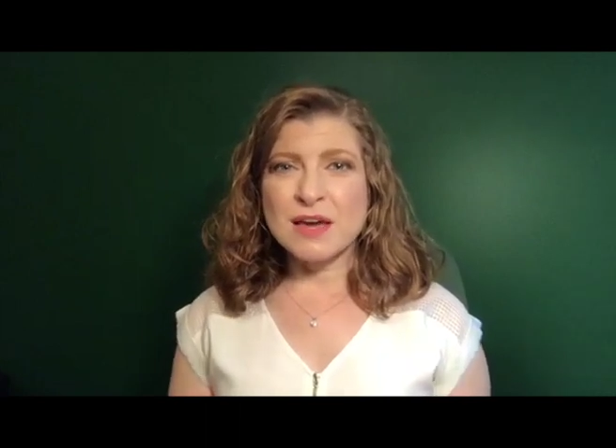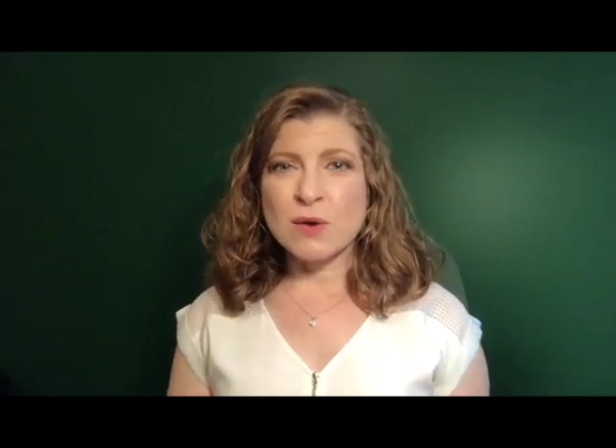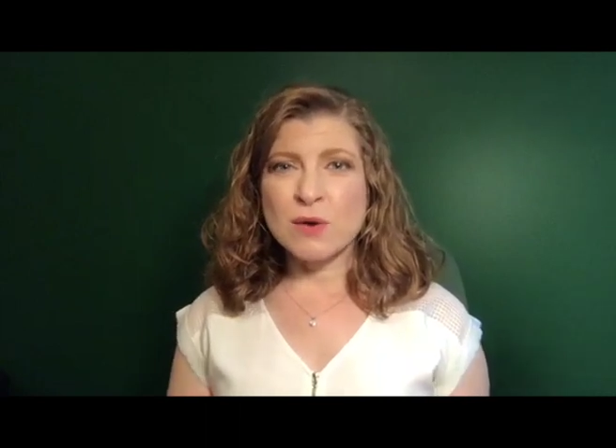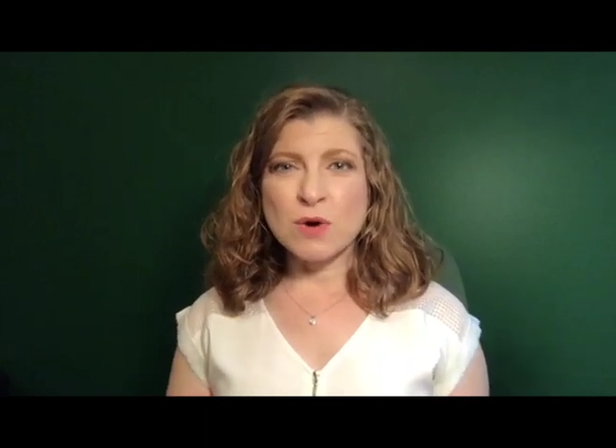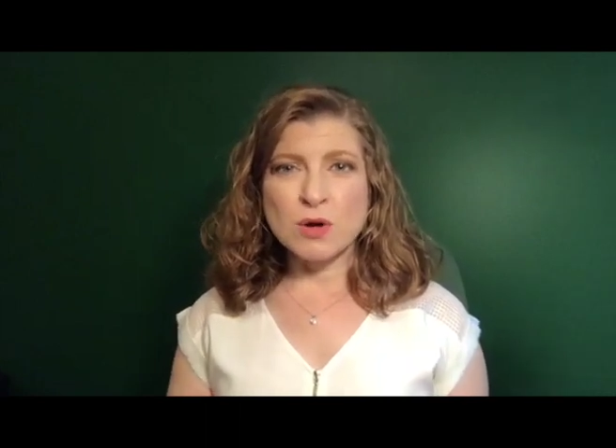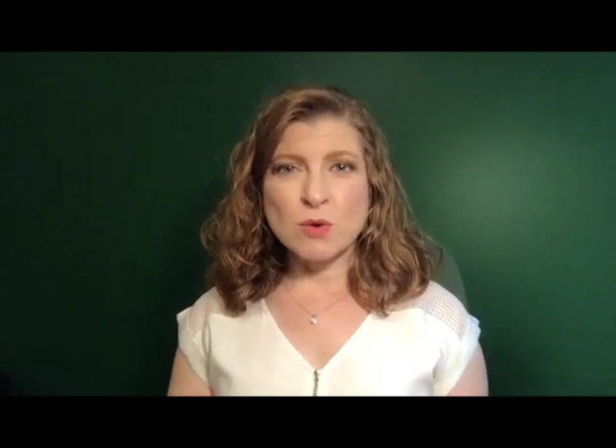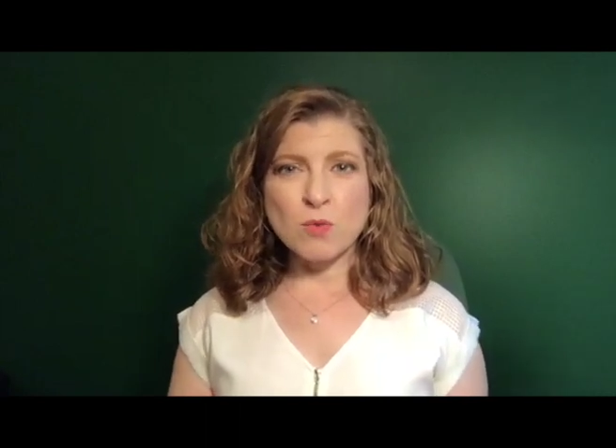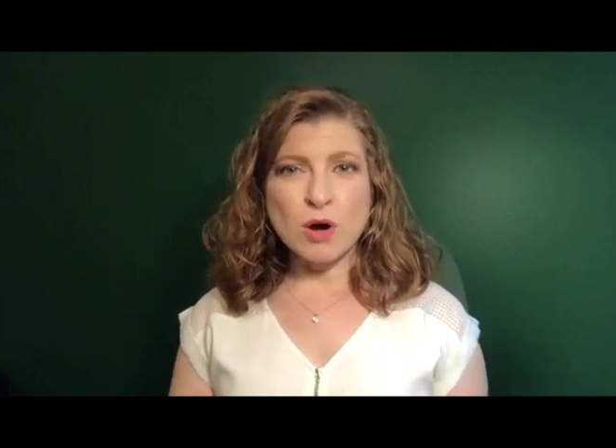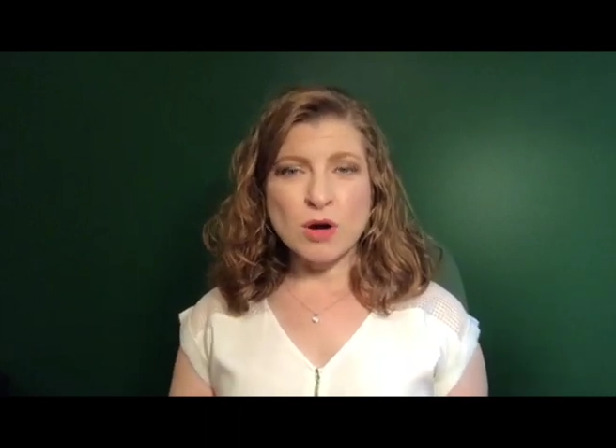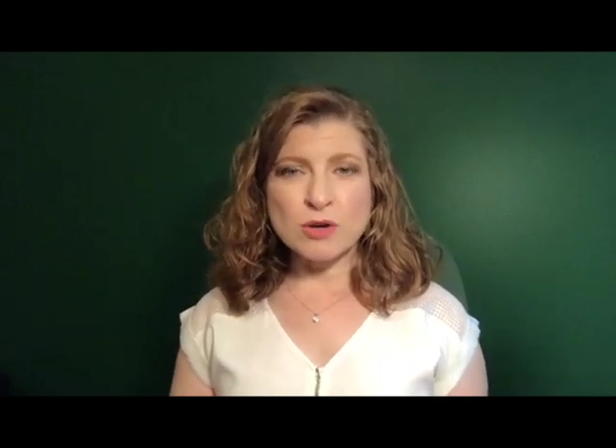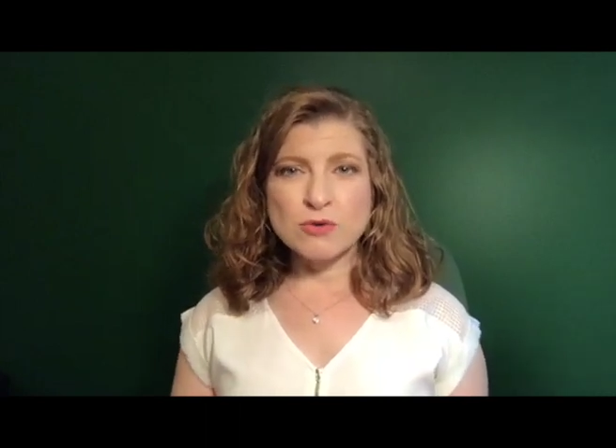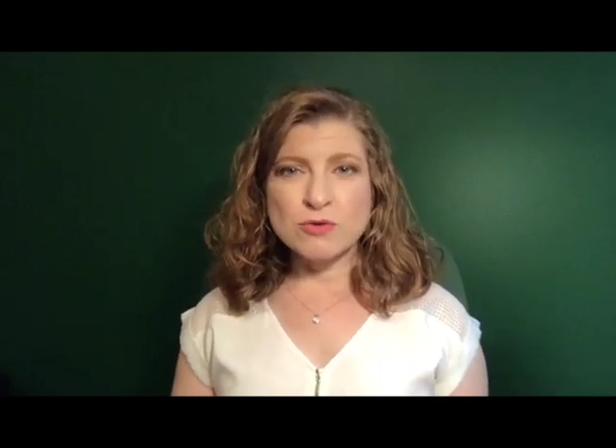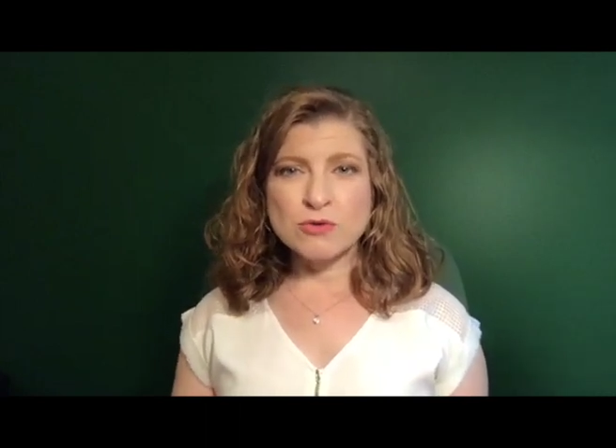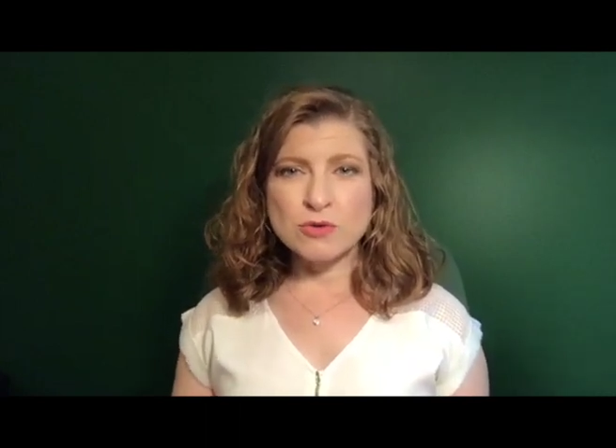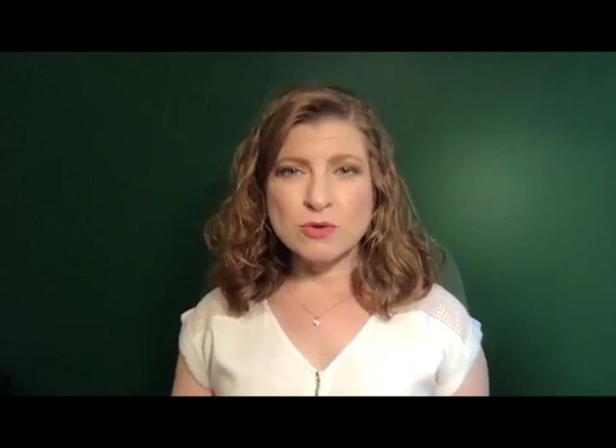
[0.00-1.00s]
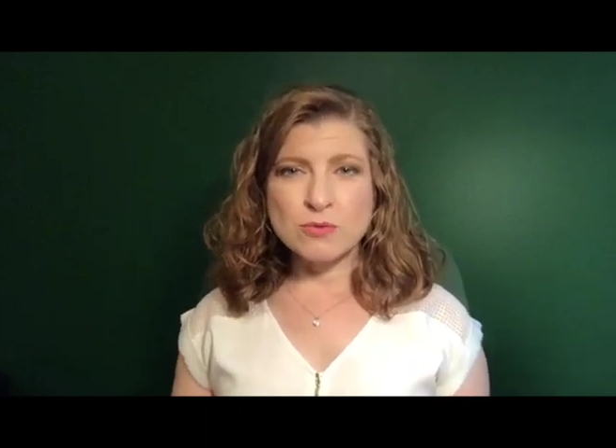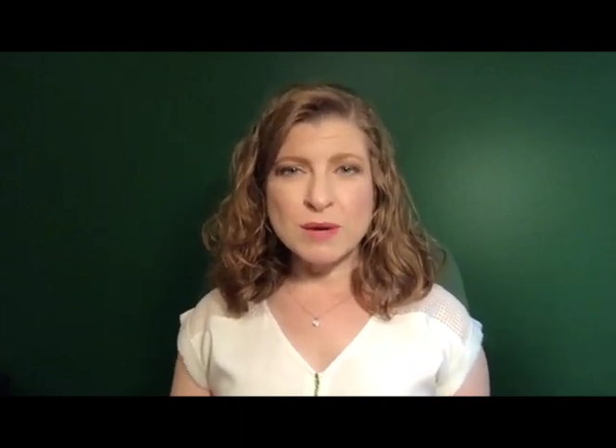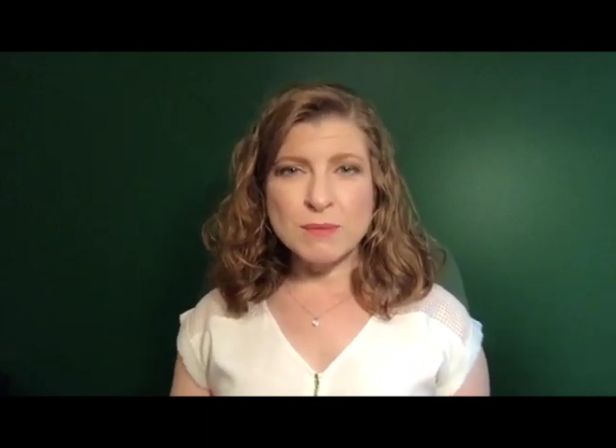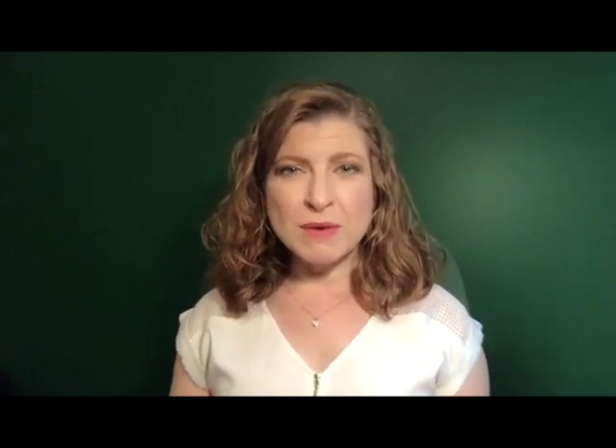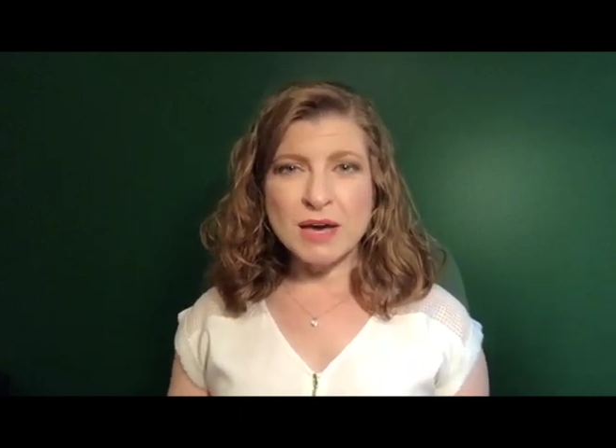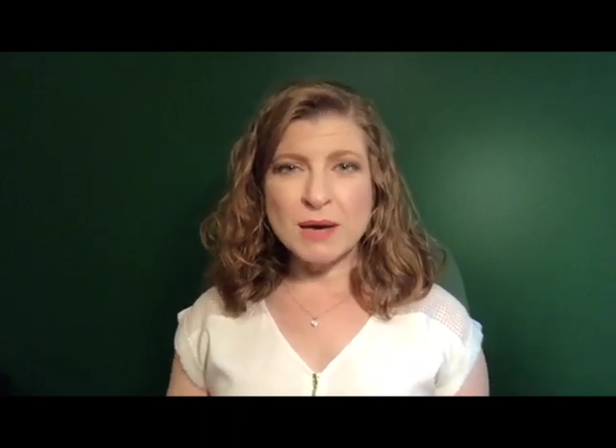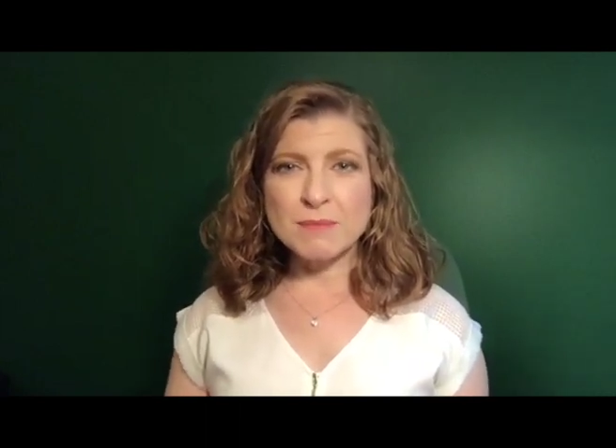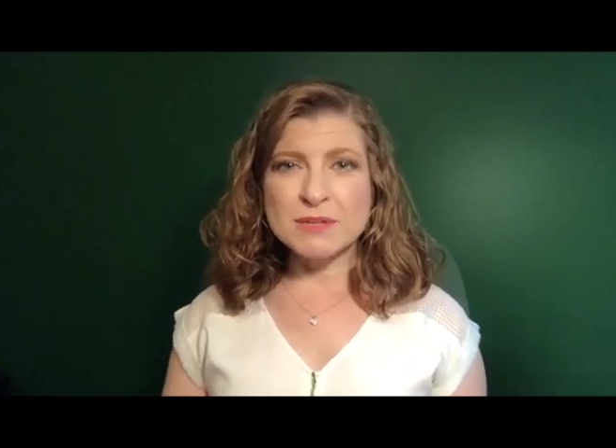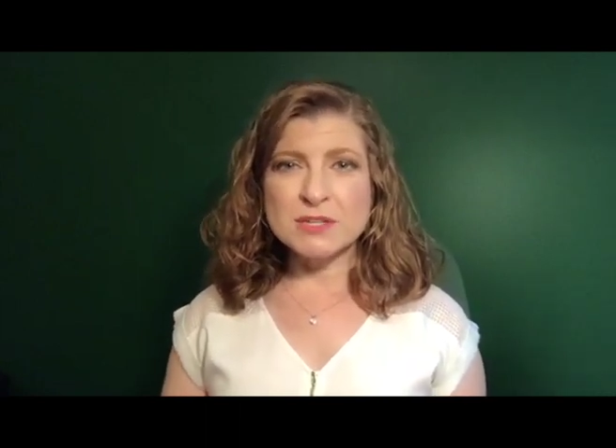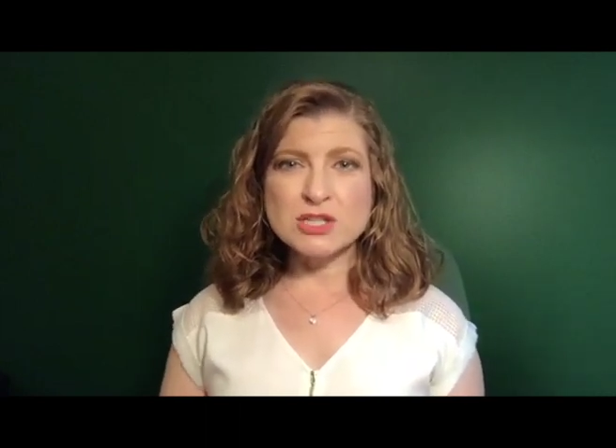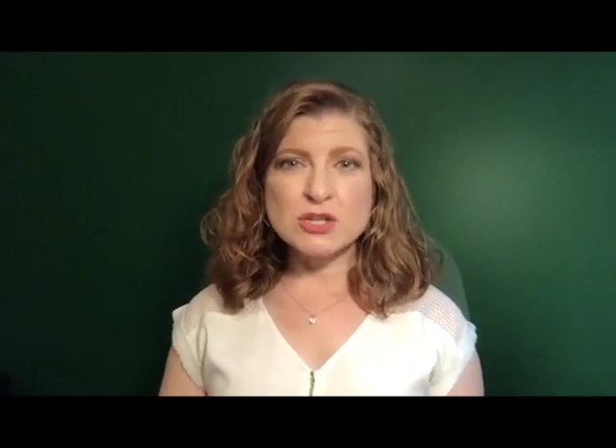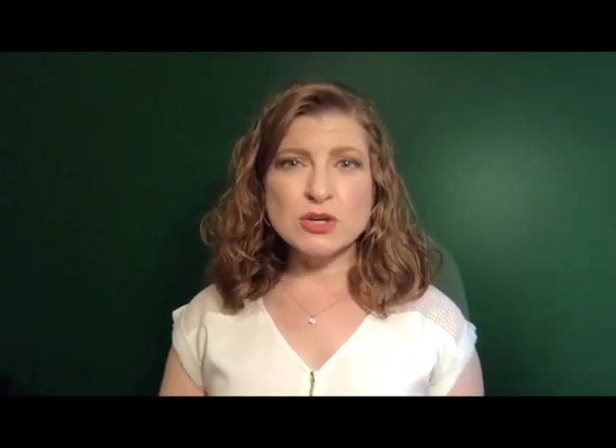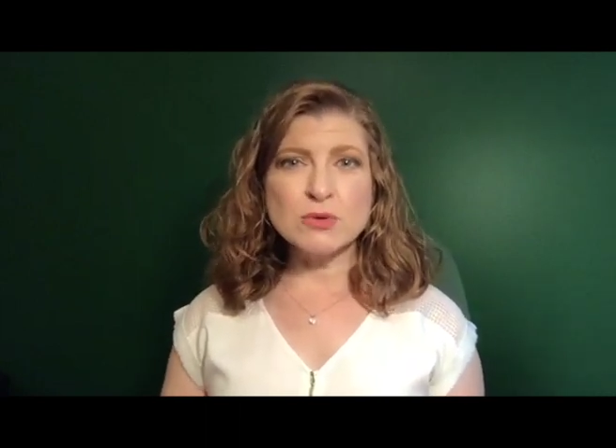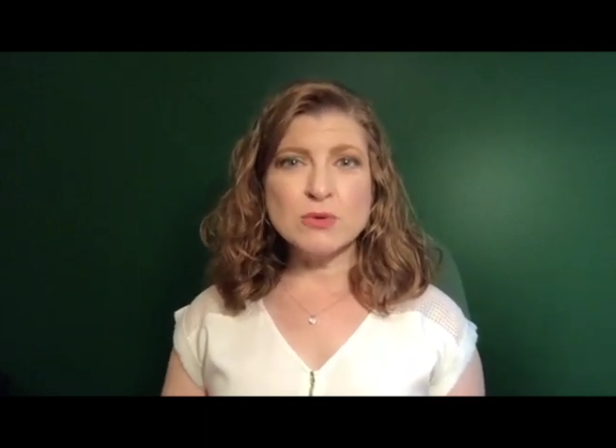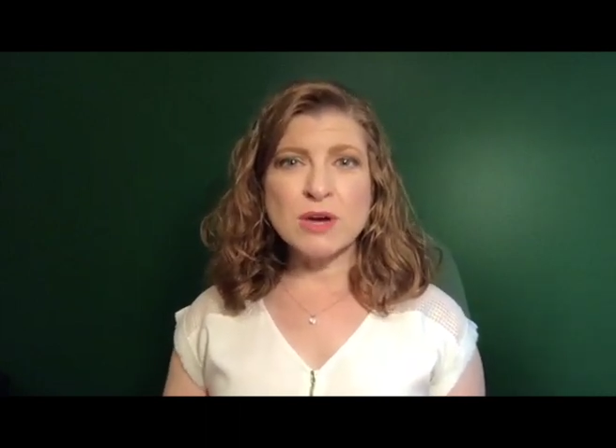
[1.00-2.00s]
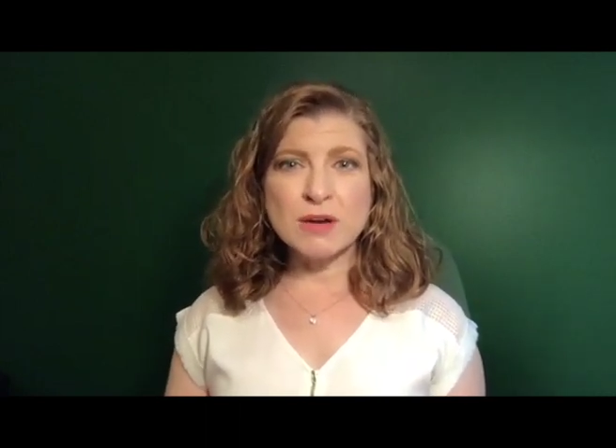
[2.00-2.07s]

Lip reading: I want to walk you through the web app and show you